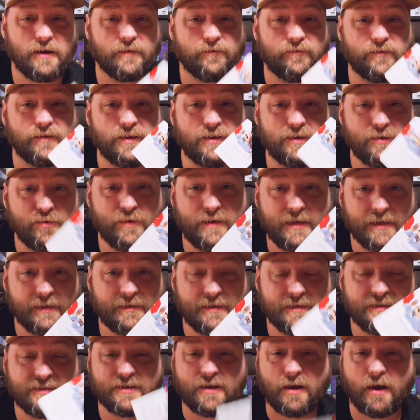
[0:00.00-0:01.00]
If you get
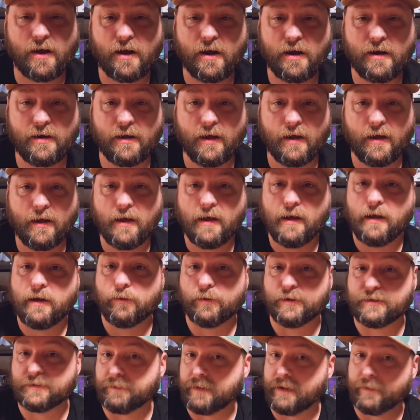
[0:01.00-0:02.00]
this card,
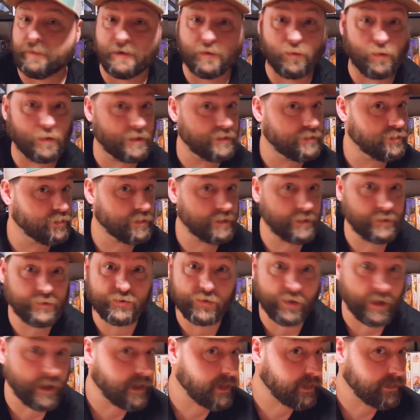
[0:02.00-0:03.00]
which maybe you want to do in a
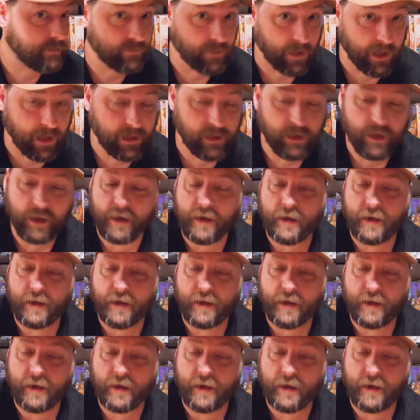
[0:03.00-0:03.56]
trade, right?